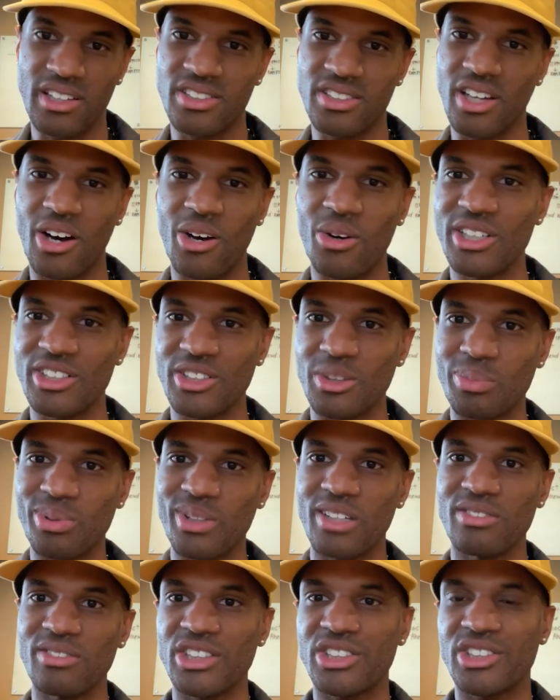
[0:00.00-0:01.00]
It's always a
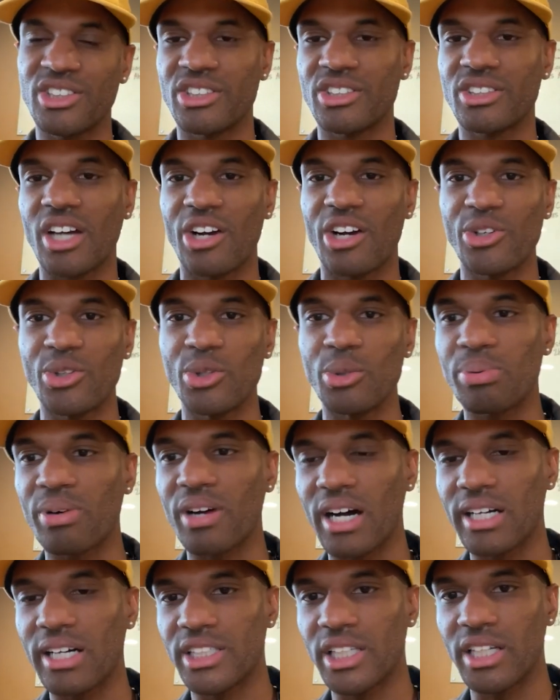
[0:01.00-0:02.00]
privilege to start new
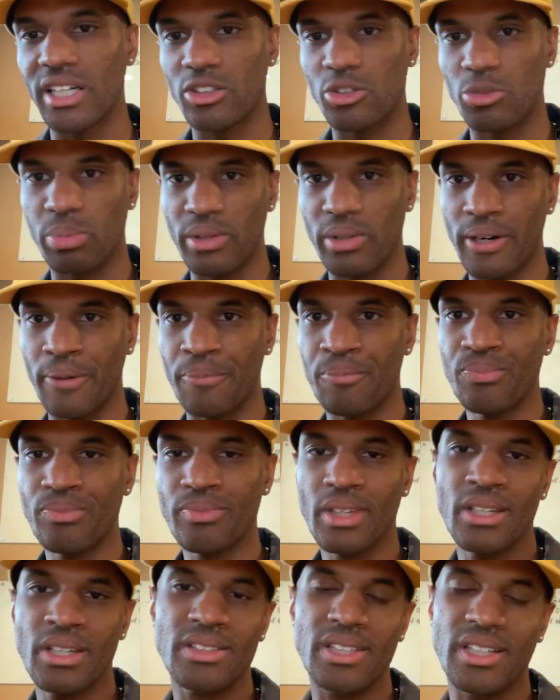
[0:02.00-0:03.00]
projects. But
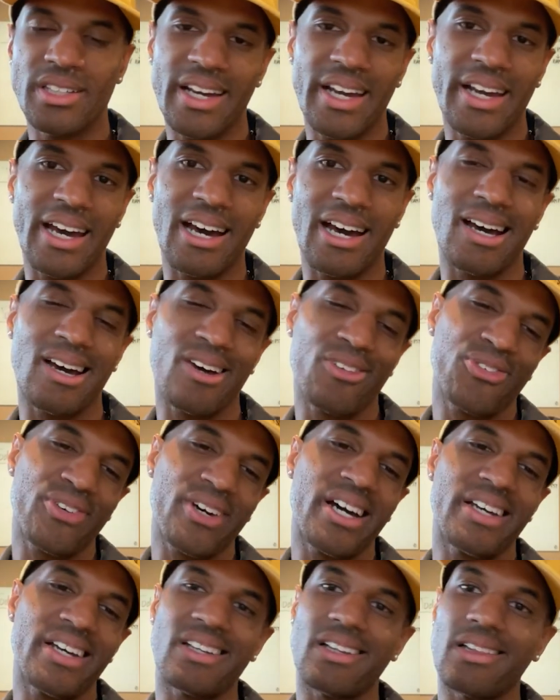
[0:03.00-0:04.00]
today, I, I
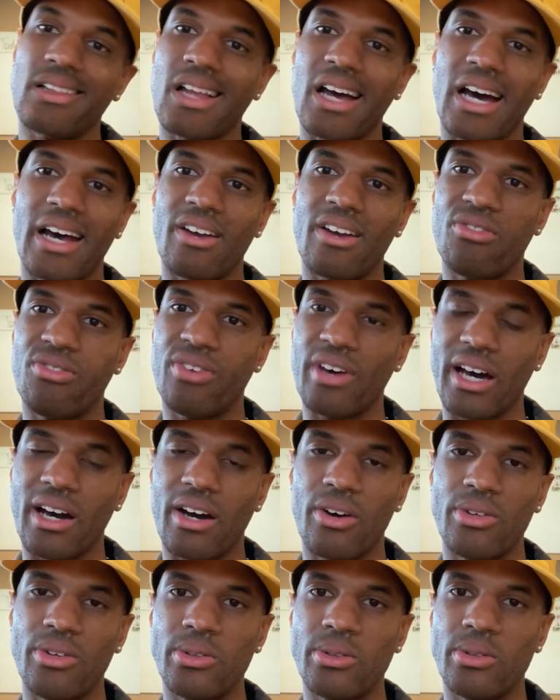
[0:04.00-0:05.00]
find a lot of
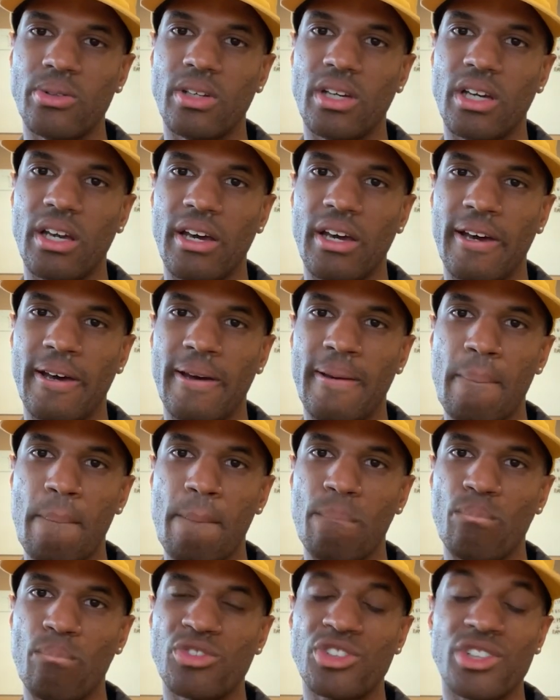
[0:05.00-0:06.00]
value in
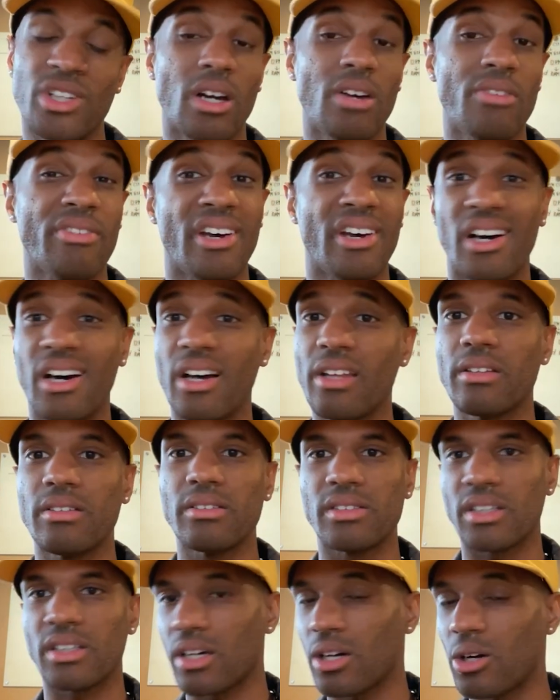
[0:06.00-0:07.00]
serving
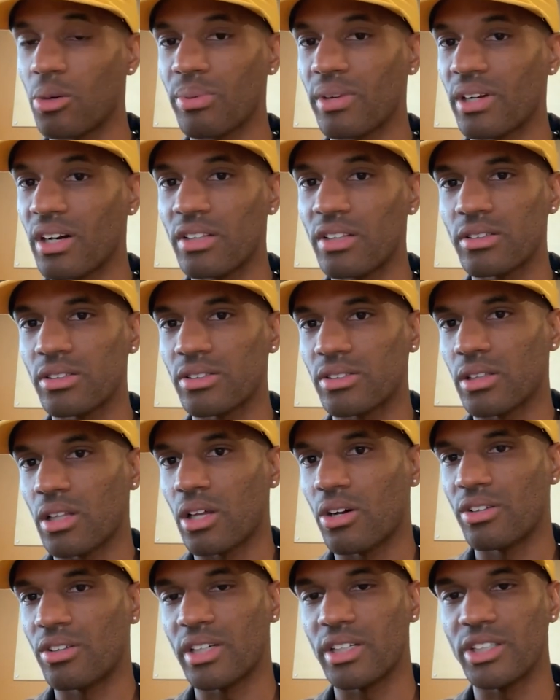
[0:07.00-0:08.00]
others and helping others
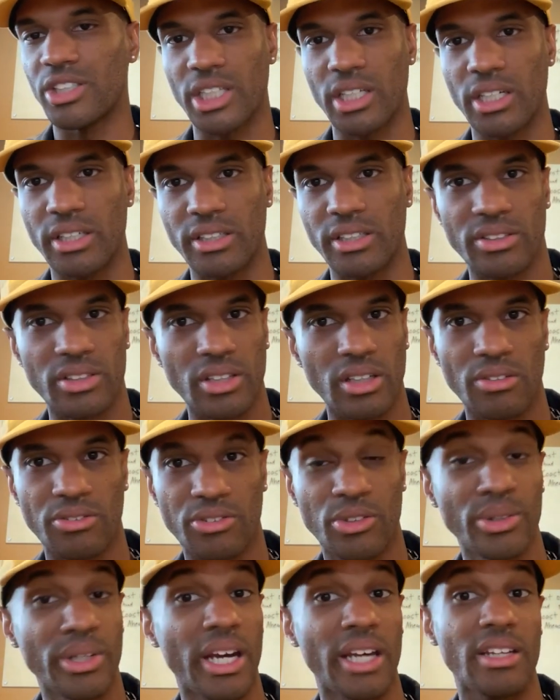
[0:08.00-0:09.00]
along their journeys
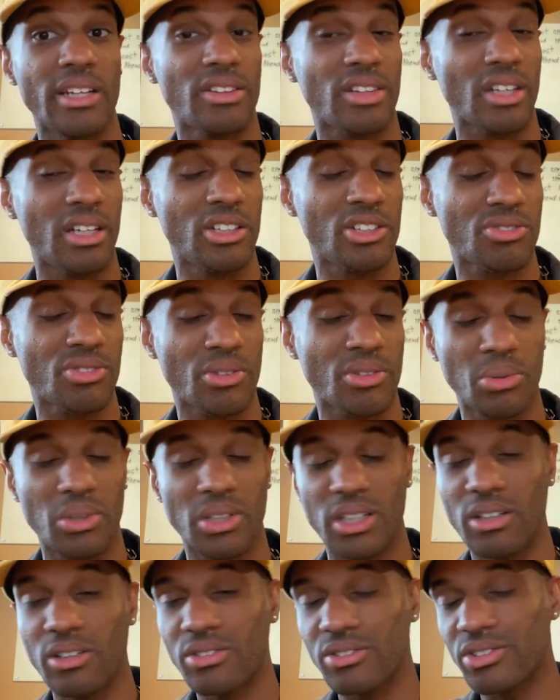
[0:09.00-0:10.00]
of creating things for the
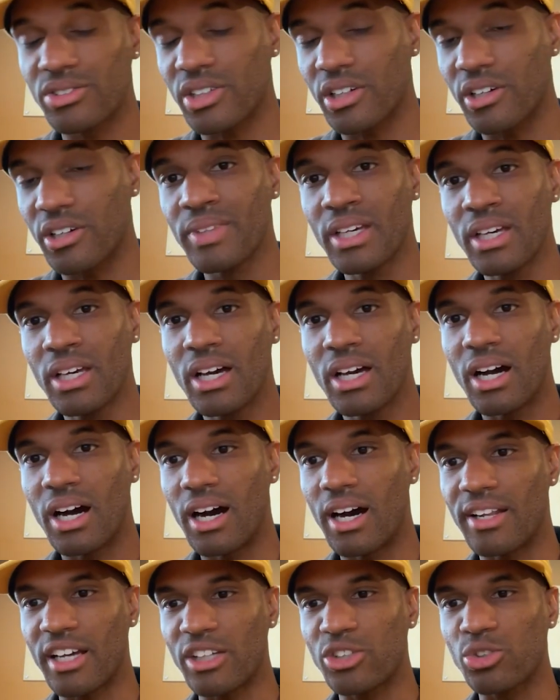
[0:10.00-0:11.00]
world. So
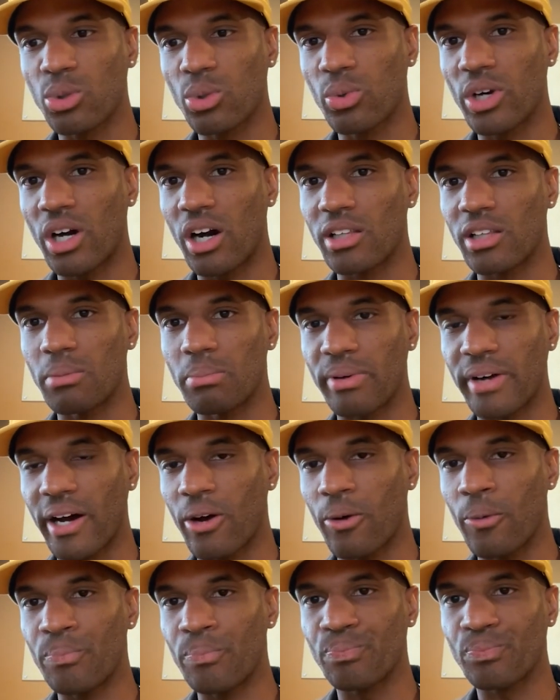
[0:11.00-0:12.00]
uh, that's what we're all
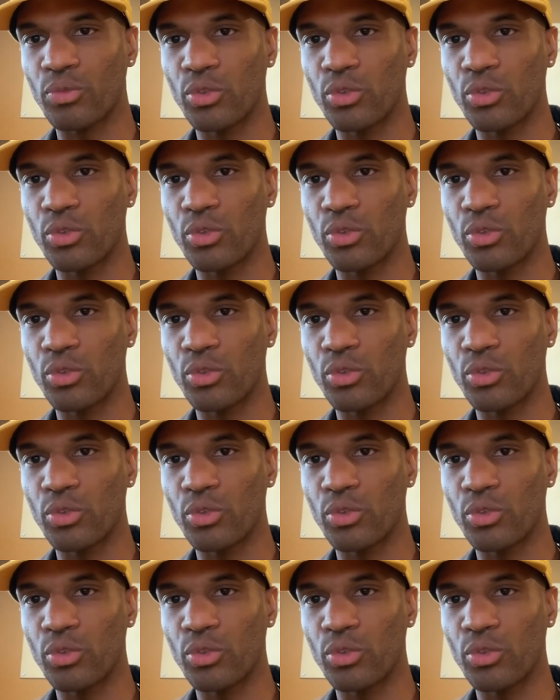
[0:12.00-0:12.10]
about.